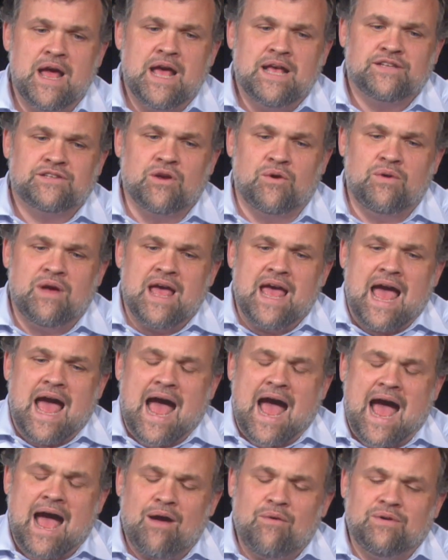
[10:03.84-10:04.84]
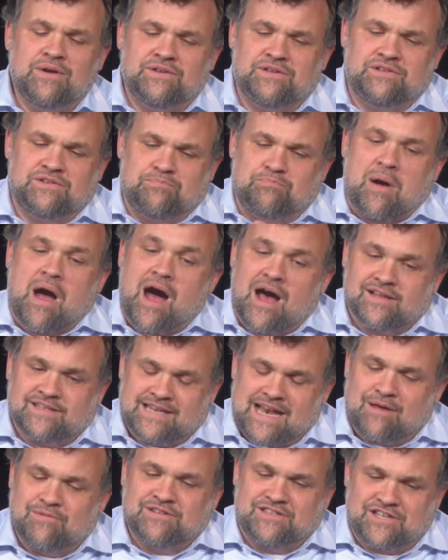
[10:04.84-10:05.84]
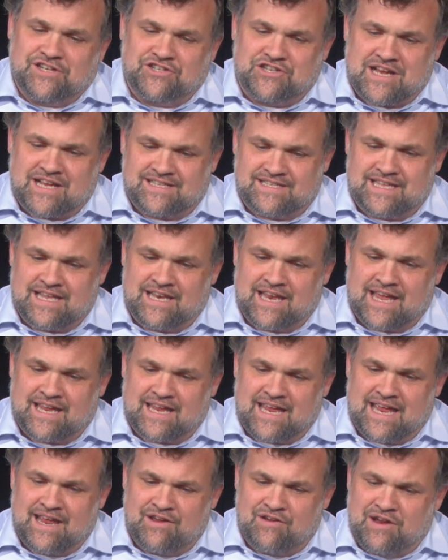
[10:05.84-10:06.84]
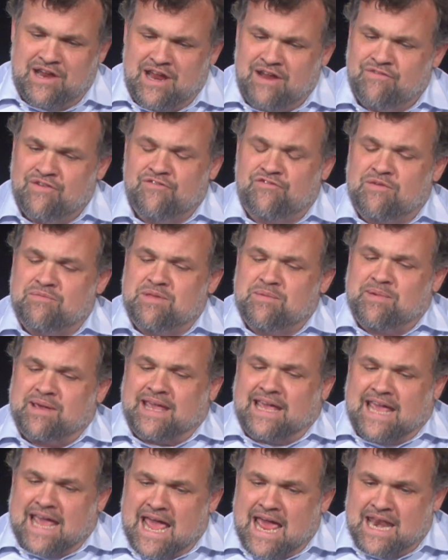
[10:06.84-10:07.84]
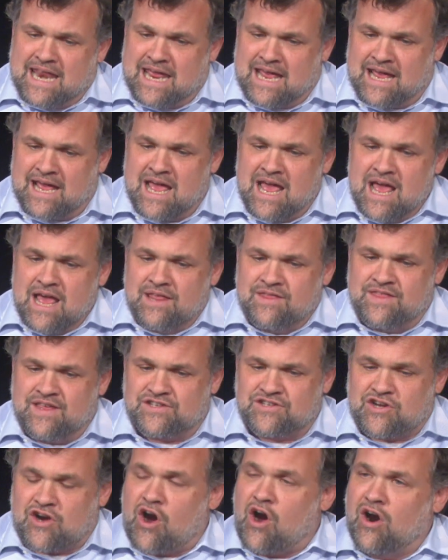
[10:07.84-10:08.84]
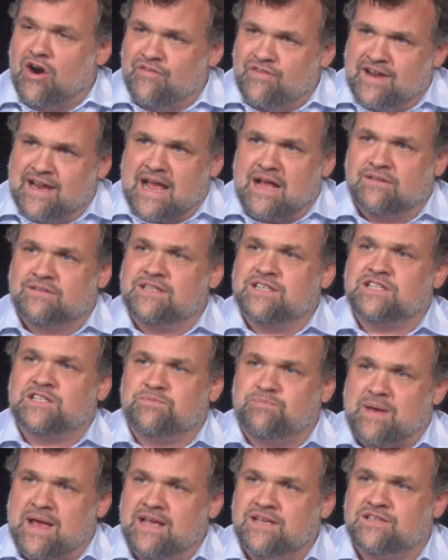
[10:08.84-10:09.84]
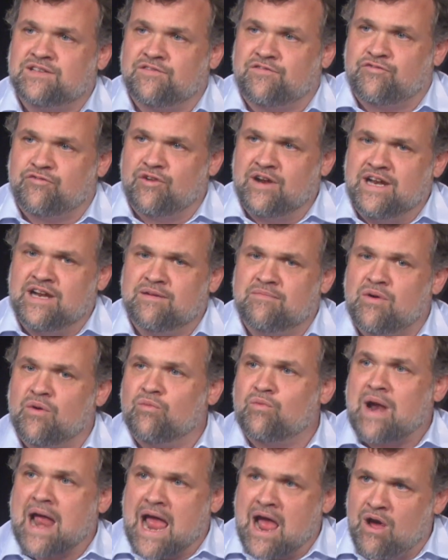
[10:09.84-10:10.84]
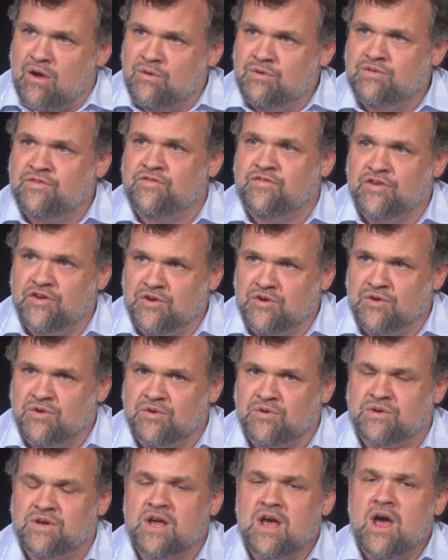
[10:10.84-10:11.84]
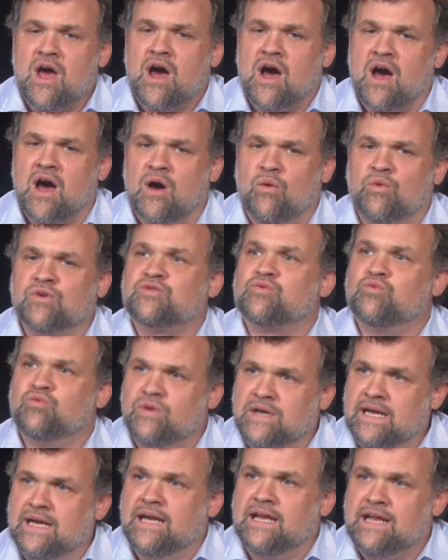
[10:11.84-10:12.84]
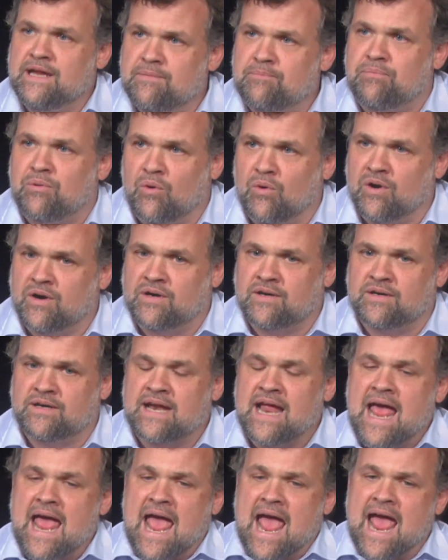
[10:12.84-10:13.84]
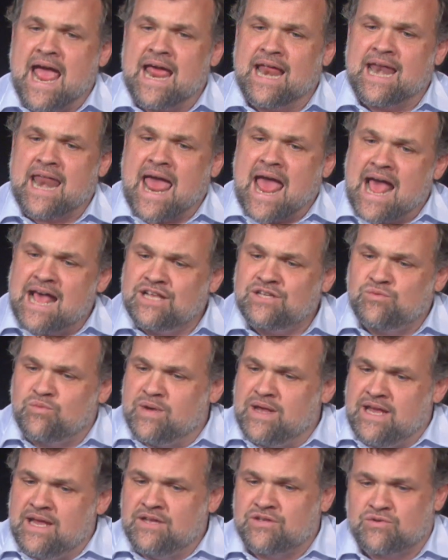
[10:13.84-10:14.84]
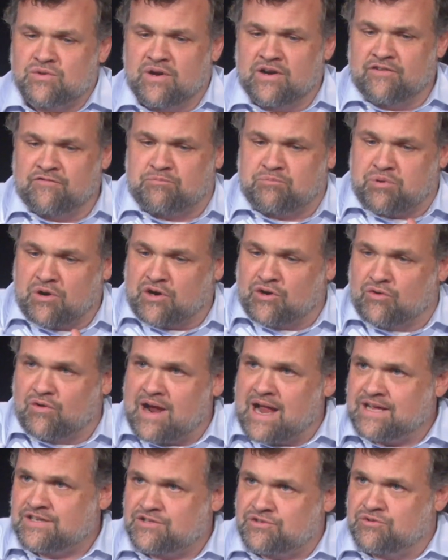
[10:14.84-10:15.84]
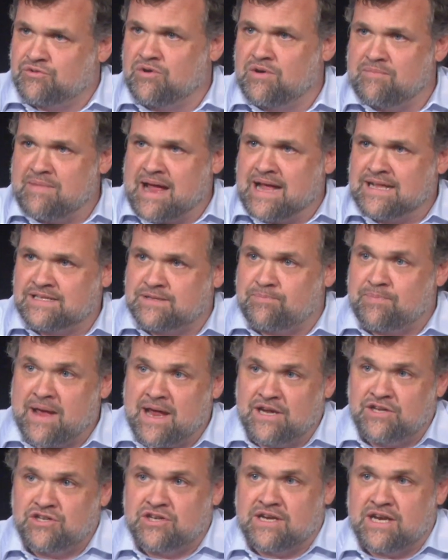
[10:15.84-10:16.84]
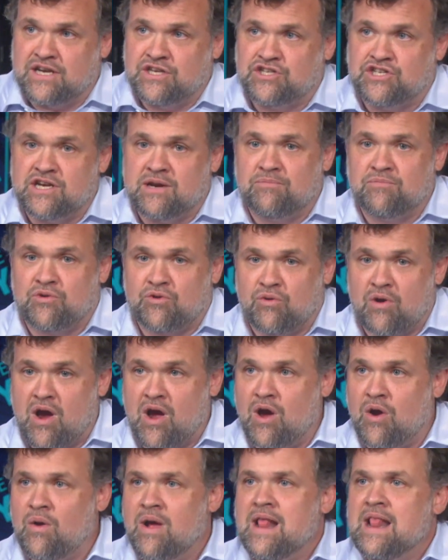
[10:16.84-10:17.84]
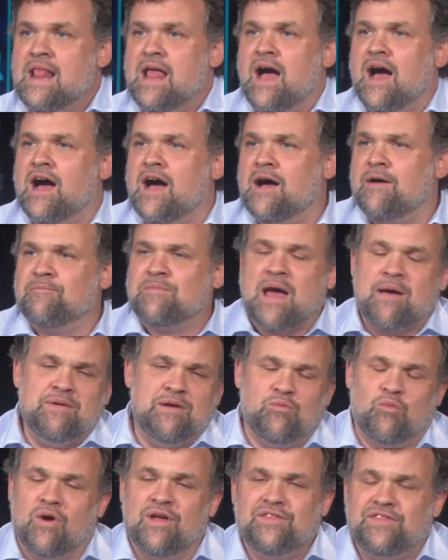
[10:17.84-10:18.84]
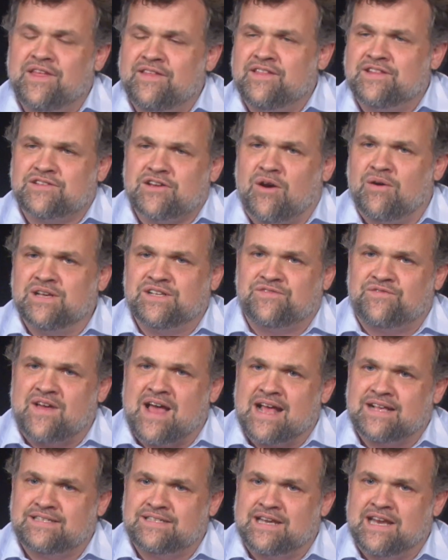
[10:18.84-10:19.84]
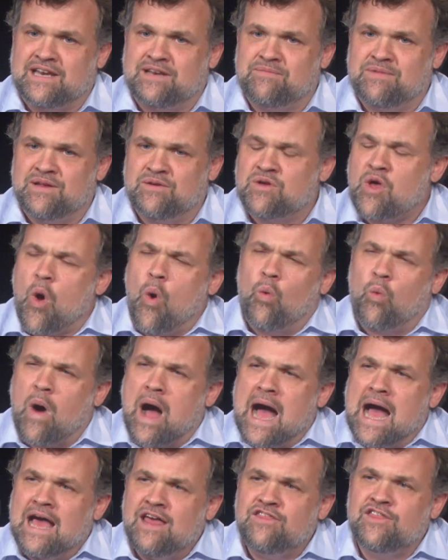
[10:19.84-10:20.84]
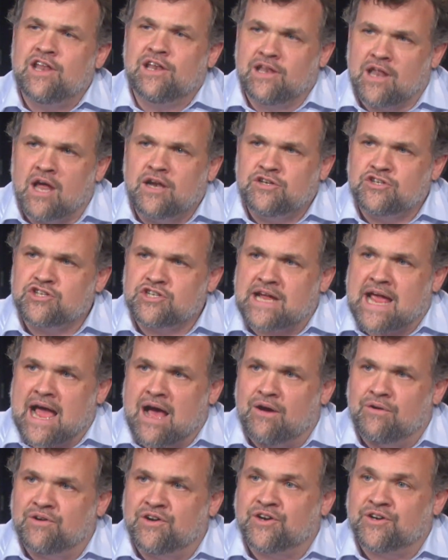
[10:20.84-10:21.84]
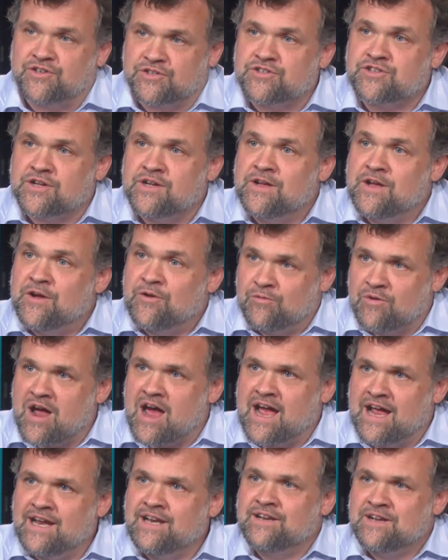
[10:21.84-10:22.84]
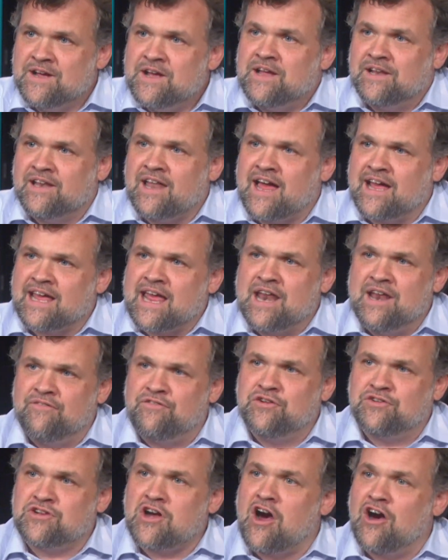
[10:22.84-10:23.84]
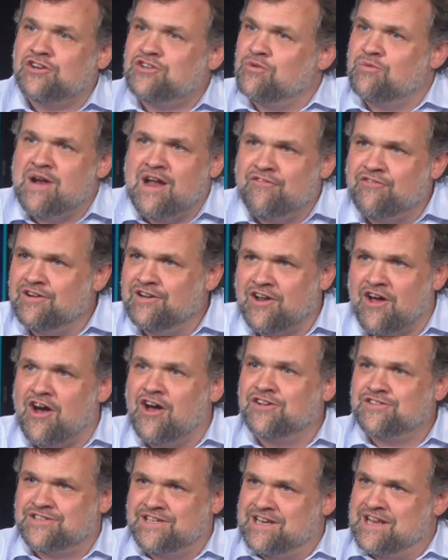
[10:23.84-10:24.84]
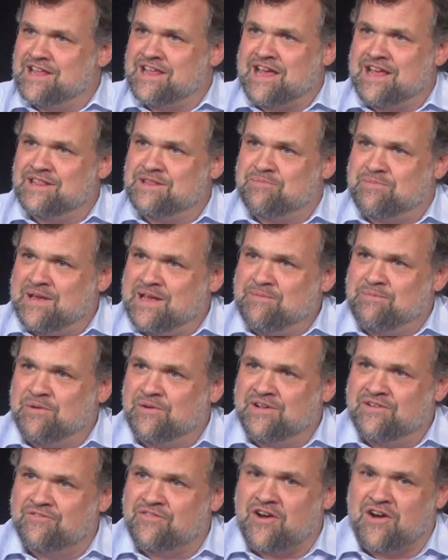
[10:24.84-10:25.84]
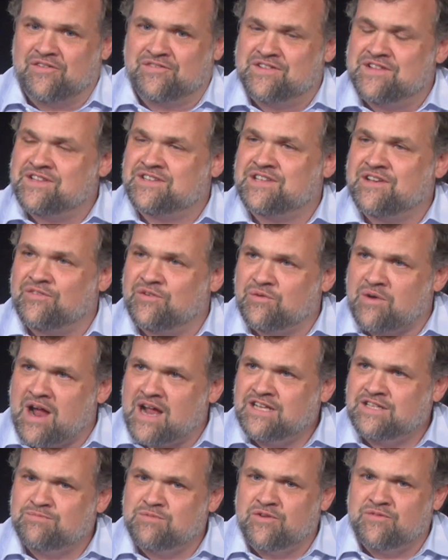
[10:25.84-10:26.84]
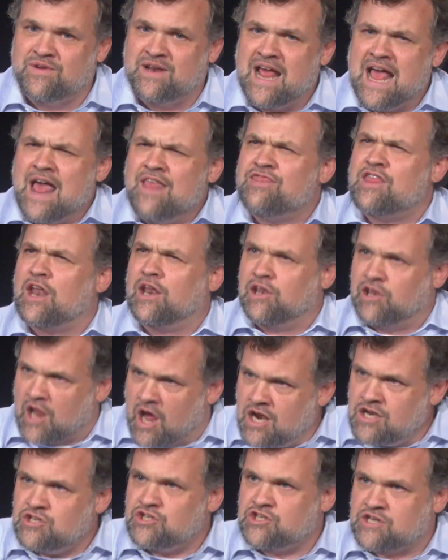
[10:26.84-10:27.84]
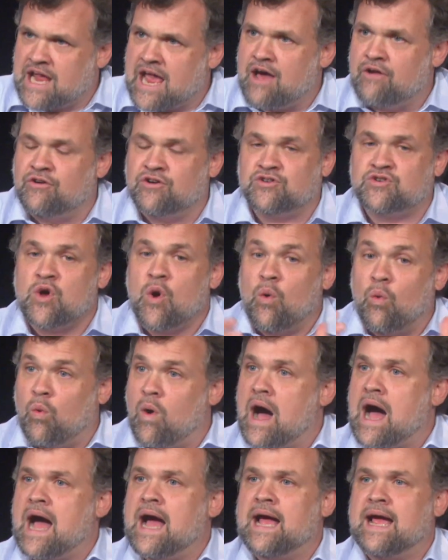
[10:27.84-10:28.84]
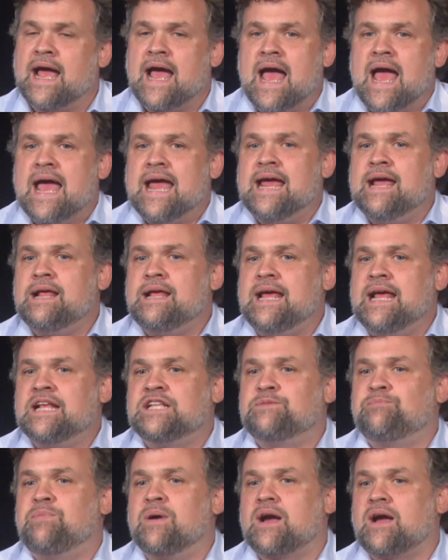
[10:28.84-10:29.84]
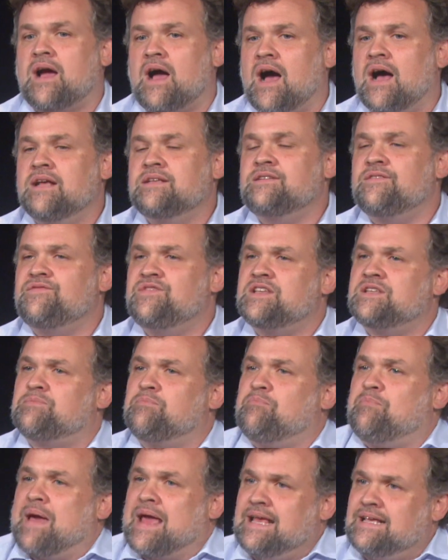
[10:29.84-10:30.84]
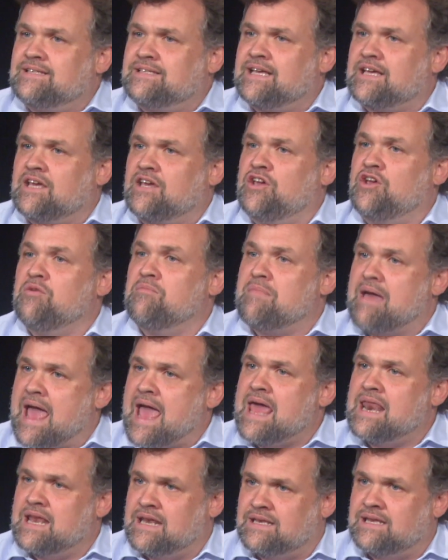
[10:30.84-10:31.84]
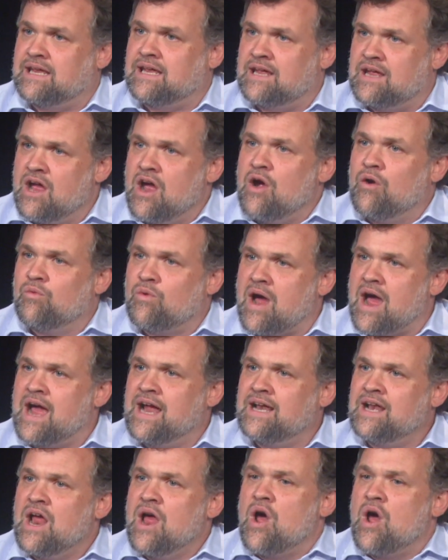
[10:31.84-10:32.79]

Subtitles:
So I would posit, I would suggest that, like, even from the beginning, this carving out this space of freedom around food was really important. And as we sort of progress through emancipation and Jim Crow, I mean, one thing that's always fascinated me, why the lunch counters, right? Like, and if you talk to Reverend Lawson and the people involved in the civil rights movement, the lunch counters, why? It's because of this basic humanity, right?